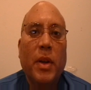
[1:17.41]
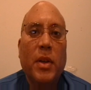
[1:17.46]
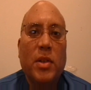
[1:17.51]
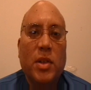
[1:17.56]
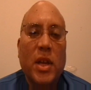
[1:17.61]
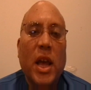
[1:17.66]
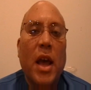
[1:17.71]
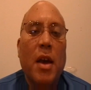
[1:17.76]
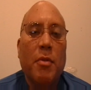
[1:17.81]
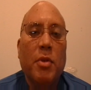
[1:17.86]

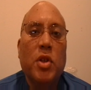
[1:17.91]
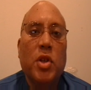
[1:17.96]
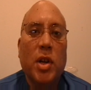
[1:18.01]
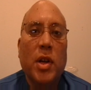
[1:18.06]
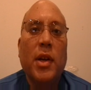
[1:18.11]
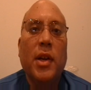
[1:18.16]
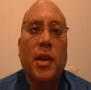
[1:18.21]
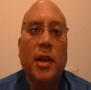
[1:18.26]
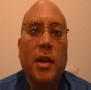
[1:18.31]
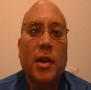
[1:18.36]

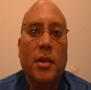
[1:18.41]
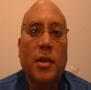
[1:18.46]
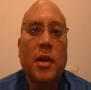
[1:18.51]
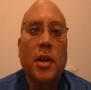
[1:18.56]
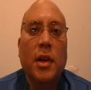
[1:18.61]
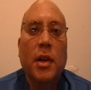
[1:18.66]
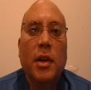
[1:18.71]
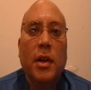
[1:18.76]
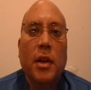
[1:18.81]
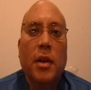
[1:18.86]
sandwiches
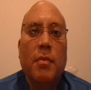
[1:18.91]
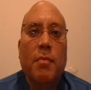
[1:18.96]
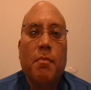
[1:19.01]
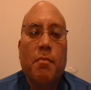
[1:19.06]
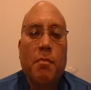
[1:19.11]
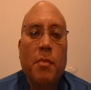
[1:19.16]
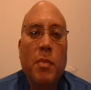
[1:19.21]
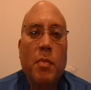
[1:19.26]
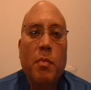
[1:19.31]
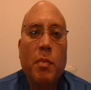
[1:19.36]

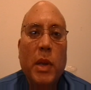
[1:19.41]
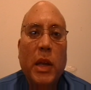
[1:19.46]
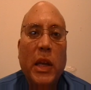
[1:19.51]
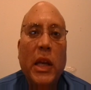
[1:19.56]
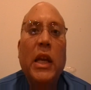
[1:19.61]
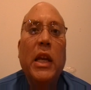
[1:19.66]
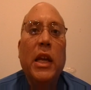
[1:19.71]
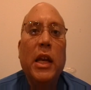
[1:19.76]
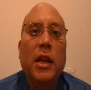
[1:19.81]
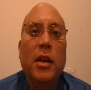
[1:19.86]
and
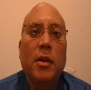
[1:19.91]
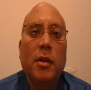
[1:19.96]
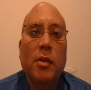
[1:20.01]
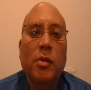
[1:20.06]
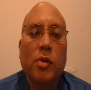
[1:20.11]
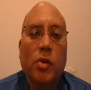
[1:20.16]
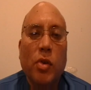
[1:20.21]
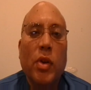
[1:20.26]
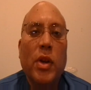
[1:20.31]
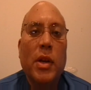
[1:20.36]
eat
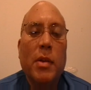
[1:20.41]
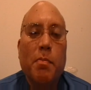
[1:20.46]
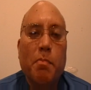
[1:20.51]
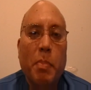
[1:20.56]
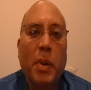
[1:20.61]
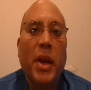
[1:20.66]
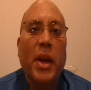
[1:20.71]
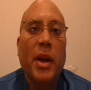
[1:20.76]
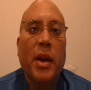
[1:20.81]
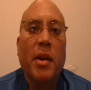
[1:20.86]
and
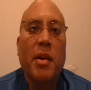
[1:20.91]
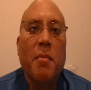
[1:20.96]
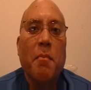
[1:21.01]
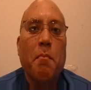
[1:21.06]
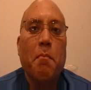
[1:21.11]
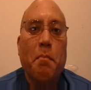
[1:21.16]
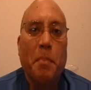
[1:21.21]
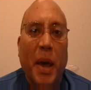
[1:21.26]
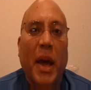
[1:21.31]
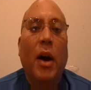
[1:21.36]
drink beer
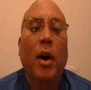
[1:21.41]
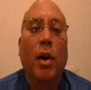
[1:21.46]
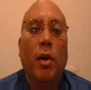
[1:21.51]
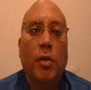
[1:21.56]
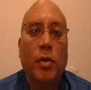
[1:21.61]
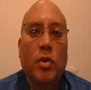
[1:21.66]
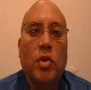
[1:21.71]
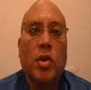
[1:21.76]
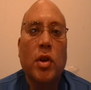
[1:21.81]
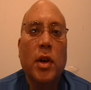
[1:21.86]
and
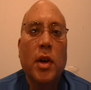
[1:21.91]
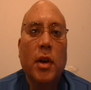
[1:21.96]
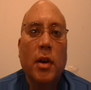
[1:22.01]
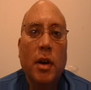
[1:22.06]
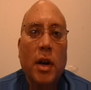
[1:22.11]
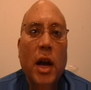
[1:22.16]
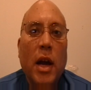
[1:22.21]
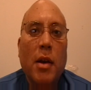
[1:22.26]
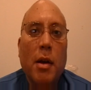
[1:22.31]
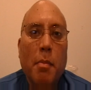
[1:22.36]
belch
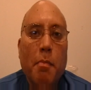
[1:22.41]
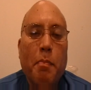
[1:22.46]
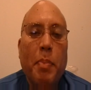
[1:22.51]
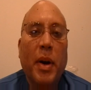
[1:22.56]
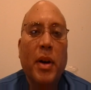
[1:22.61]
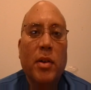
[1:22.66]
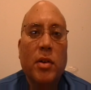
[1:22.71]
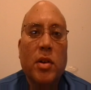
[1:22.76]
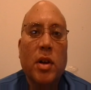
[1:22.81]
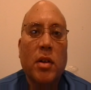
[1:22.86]
like a
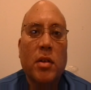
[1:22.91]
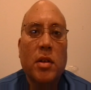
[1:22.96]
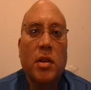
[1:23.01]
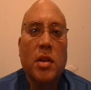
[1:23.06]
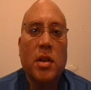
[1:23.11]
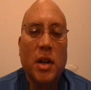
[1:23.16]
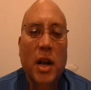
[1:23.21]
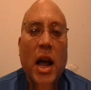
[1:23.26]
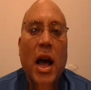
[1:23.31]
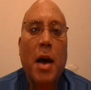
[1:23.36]
bunch of
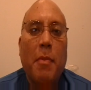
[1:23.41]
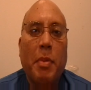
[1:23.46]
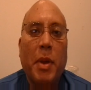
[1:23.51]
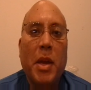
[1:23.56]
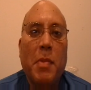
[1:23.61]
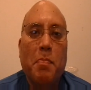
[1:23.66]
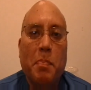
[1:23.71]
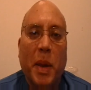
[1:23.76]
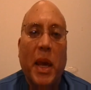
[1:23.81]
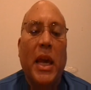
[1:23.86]

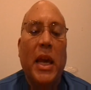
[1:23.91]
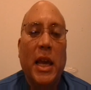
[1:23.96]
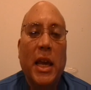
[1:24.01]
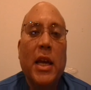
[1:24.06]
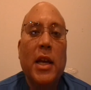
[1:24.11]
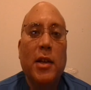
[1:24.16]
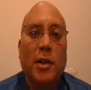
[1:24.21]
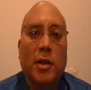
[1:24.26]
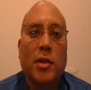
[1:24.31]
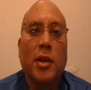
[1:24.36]
sloppy
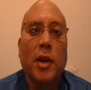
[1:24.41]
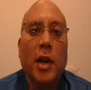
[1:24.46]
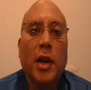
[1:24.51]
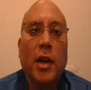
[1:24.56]
pigs.